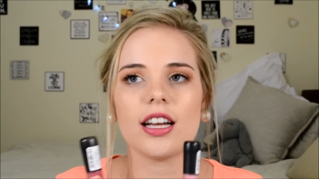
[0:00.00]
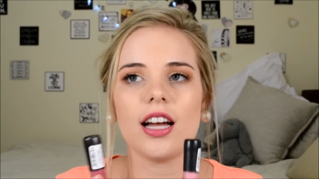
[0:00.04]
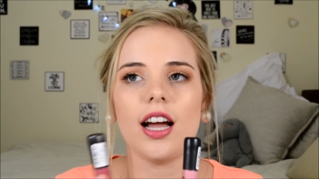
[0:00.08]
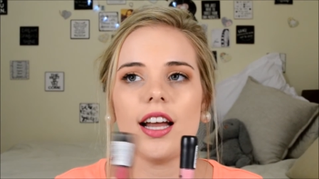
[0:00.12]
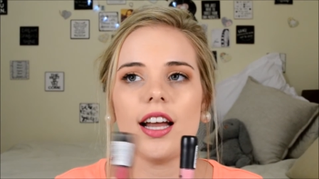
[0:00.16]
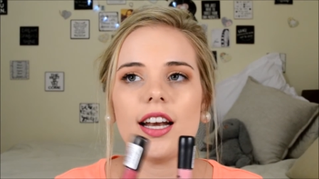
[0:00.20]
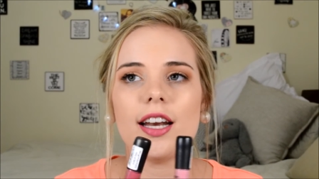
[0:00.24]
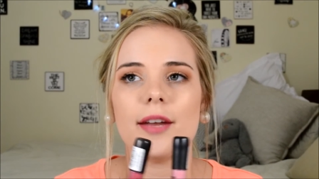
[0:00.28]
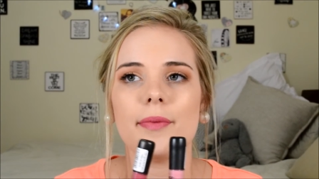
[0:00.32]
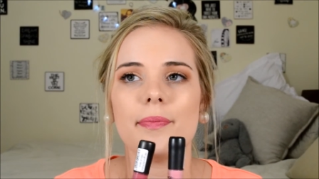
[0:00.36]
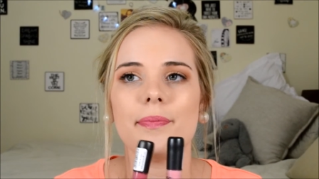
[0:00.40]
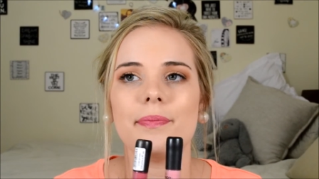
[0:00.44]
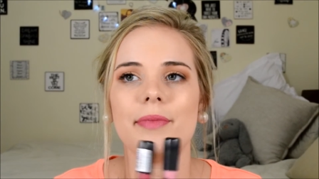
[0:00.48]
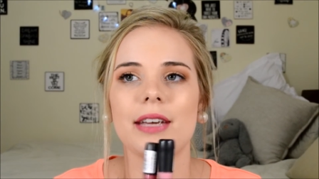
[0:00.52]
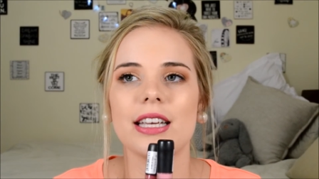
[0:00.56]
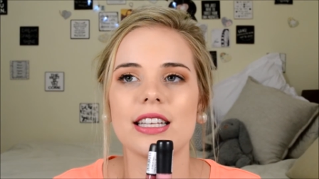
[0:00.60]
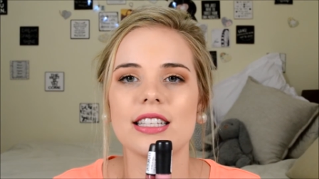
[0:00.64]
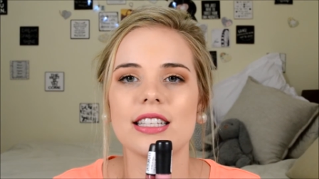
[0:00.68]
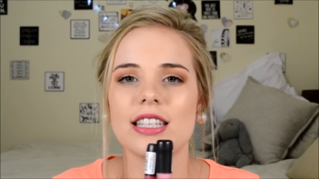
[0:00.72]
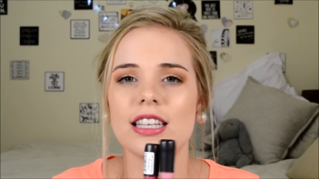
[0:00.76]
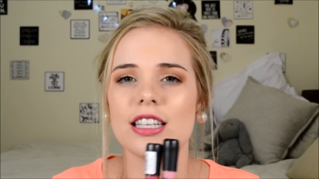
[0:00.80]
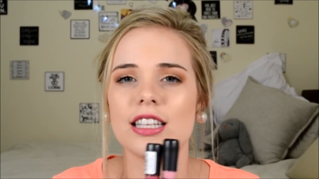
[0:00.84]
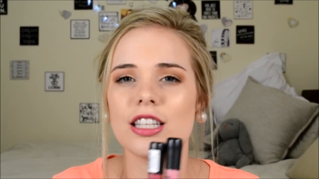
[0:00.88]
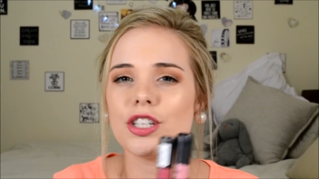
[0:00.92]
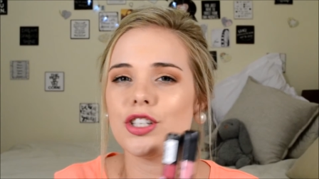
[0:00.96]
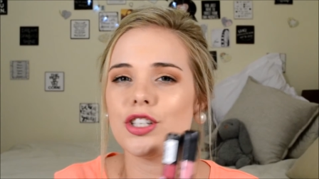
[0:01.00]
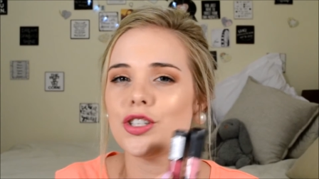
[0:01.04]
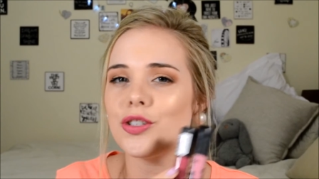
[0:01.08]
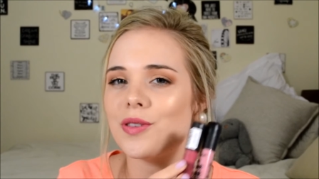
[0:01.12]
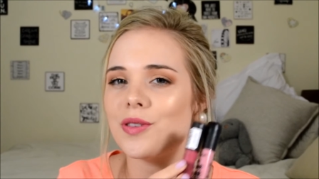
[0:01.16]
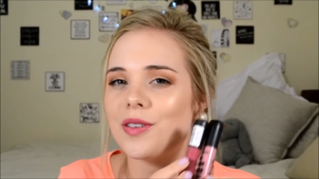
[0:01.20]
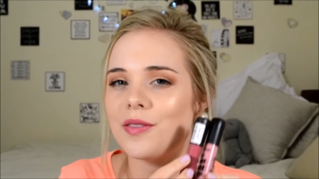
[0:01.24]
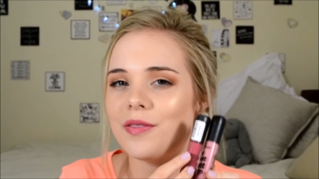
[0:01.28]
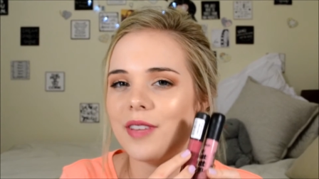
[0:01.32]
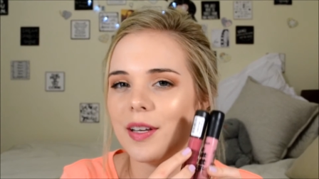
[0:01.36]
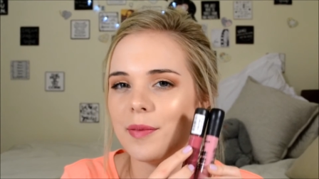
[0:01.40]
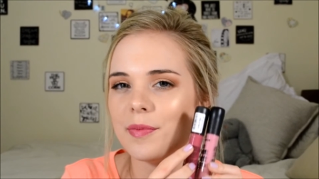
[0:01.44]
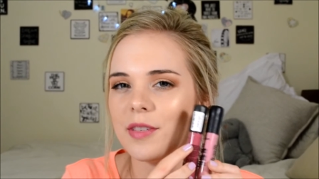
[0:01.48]
kind of mixing the two
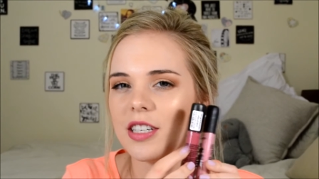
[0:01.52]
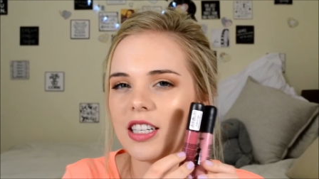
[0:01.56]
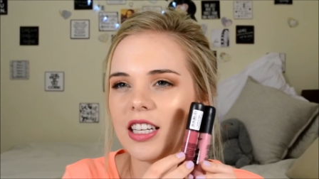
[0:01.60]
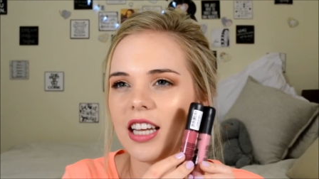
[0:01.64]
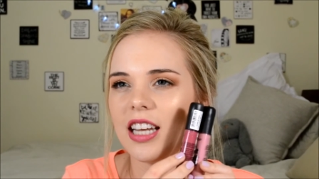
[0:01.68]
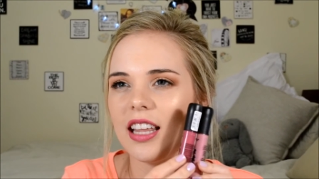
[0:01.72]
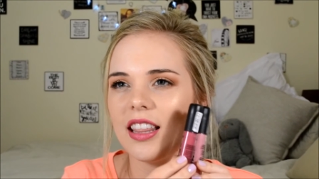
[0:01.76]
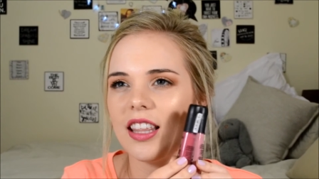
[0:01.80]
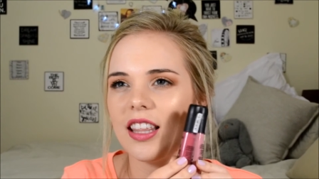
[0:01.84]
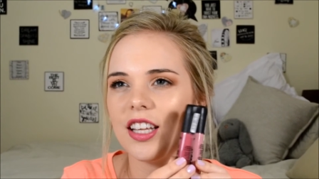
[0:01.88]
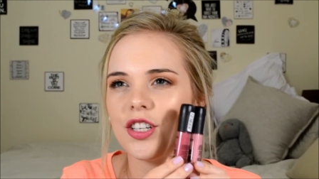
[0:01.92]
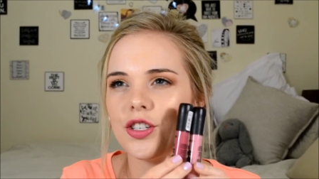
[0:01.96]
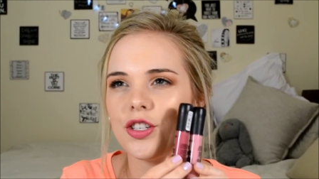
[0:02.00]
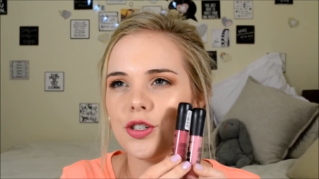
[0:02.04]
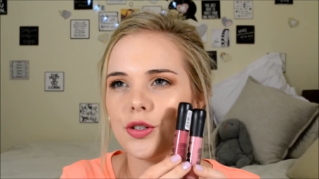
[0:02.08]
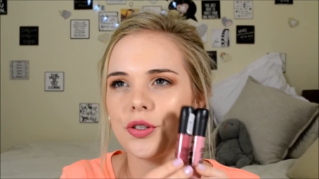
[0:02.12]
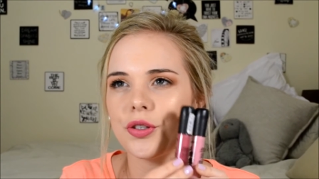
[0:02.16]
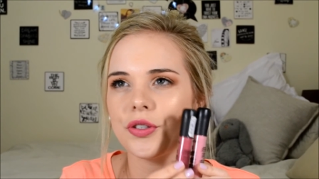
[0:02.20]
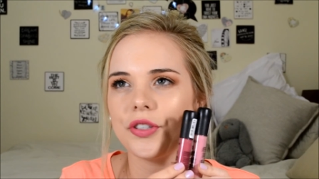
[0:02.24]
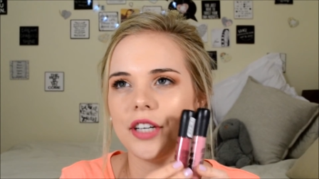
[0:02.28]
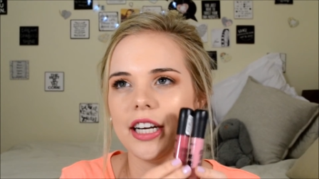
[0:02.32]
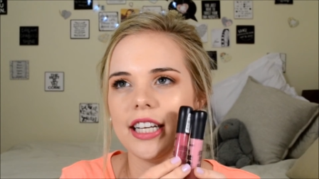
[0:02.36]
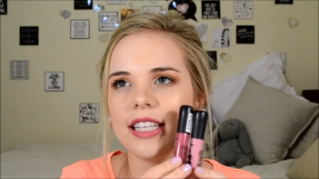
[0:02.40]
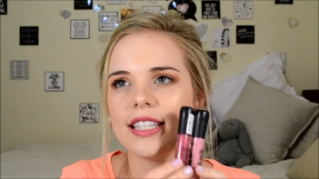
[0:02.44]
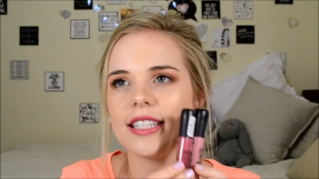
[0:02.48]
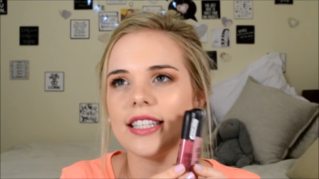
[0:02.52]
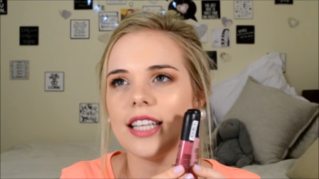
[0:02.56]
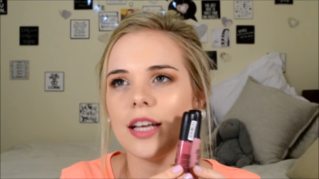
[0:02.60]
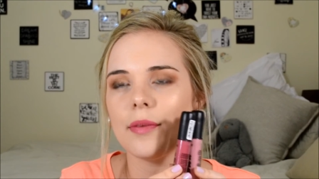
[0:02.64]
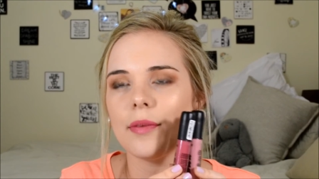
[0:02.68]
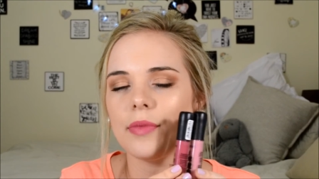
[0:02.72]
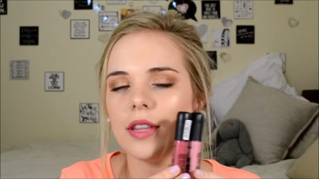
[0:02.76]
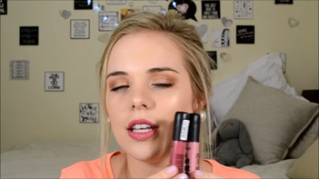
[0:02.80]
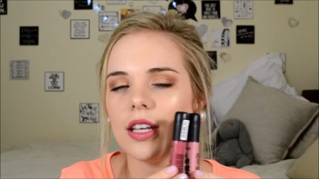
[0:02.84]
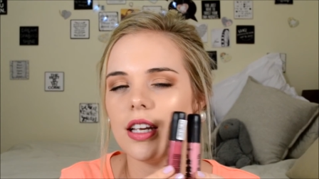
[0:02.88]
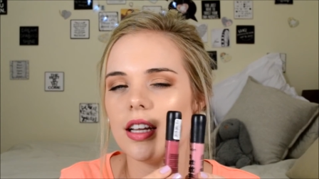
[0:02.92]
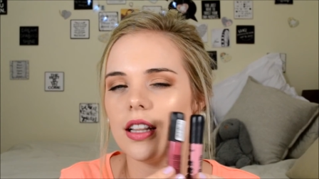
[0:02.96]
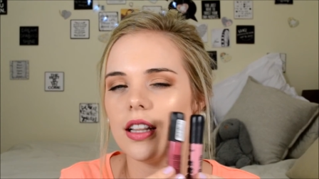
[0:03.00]
of them together to create
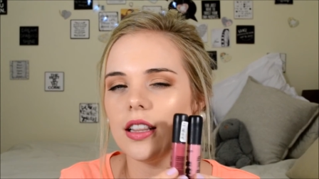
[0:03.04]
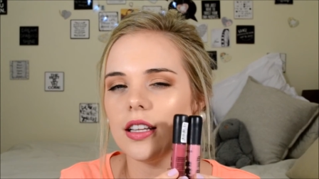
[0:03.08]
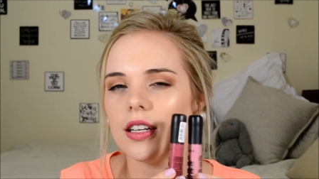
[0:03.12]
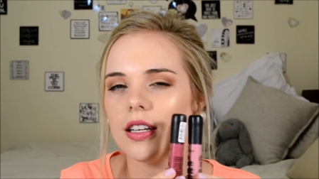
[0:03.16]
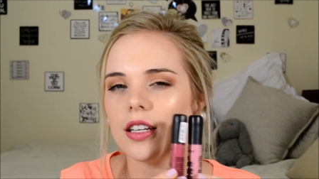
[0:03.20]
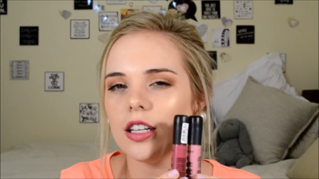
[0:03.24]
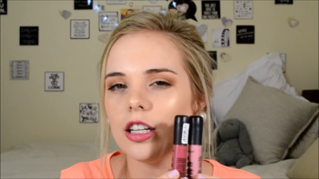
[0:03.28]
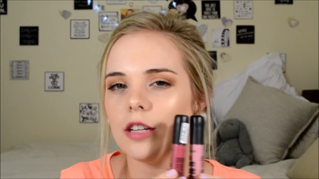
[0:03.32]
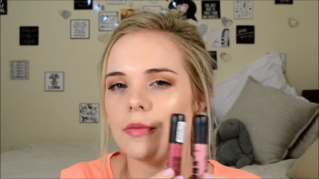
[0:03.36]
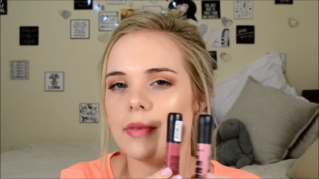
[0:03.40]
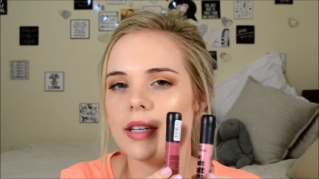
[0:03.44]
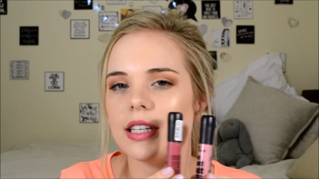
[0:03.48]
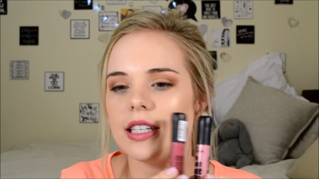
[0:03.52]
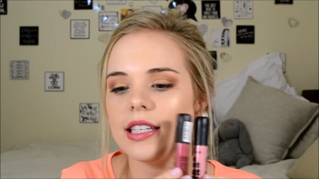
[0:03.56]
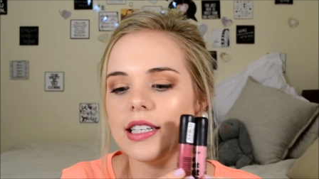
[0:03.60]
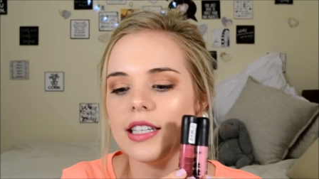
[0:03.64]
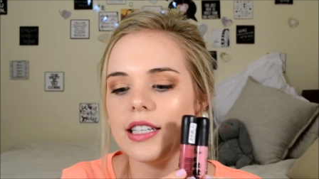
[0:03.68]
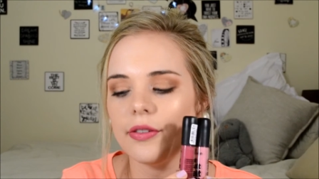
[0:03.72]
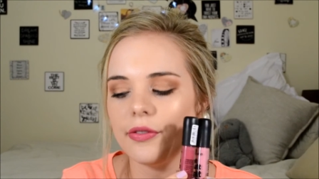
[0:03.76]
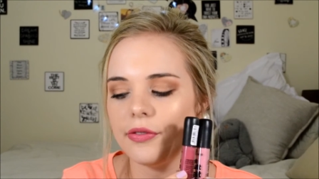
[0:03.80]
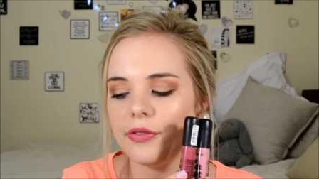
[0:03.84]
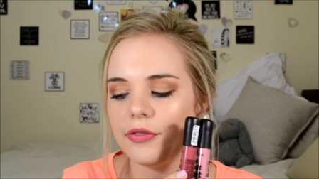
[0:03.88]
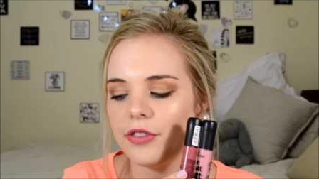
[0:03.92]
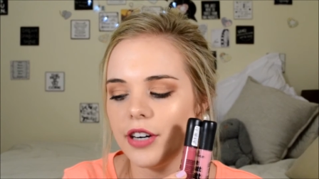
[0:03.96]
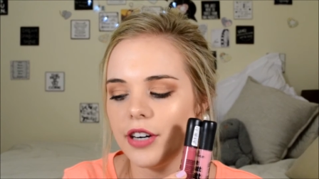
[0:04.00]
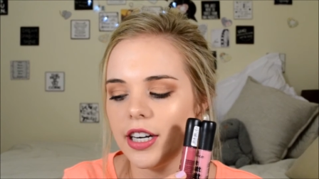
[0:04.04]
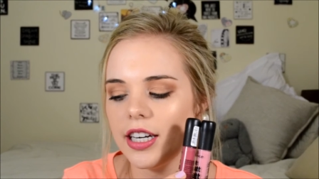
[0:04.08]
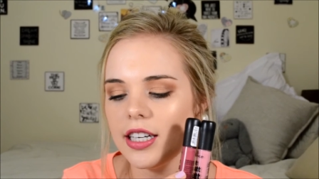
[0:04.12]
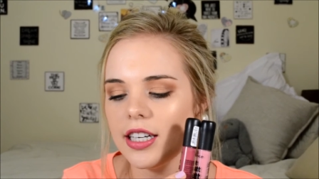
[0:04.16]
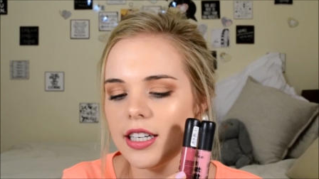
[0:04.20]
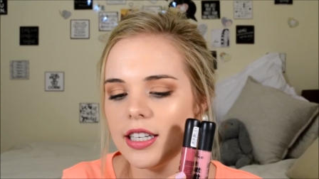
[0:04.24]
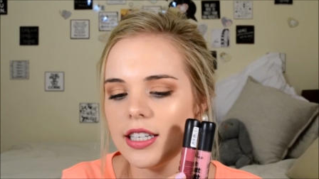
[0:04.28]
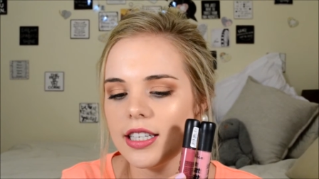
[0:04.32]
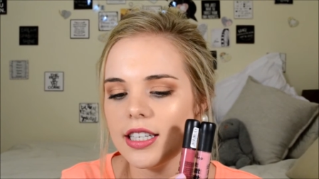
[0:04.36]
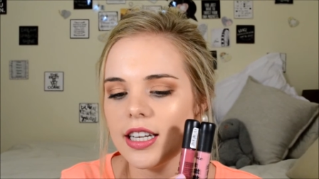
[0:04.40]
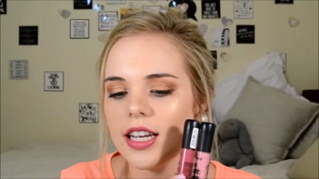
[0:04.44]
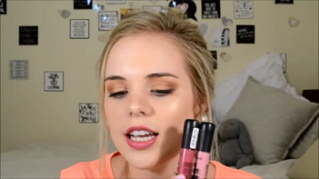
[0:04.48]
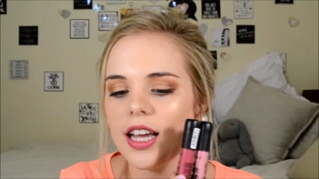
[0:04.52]
something a little bit different.